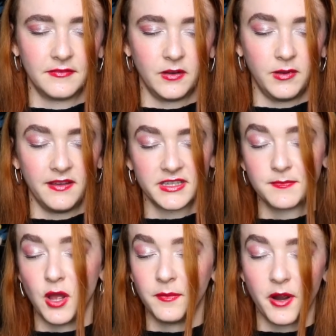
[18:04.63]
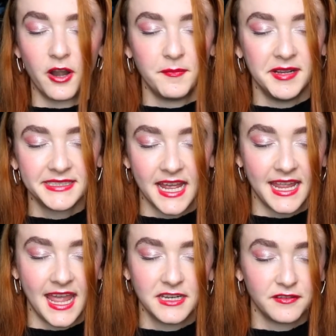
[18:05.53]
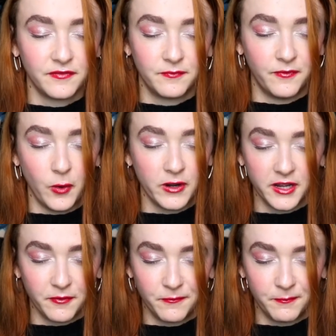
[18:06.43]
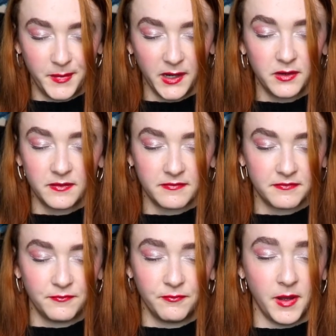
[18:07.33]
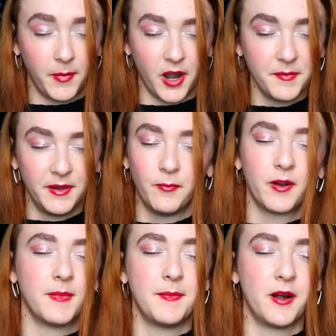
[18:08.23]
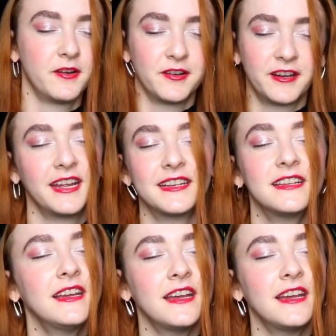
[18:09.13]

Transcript: We have a small apartment. I can't afford a big apartment where my partner can,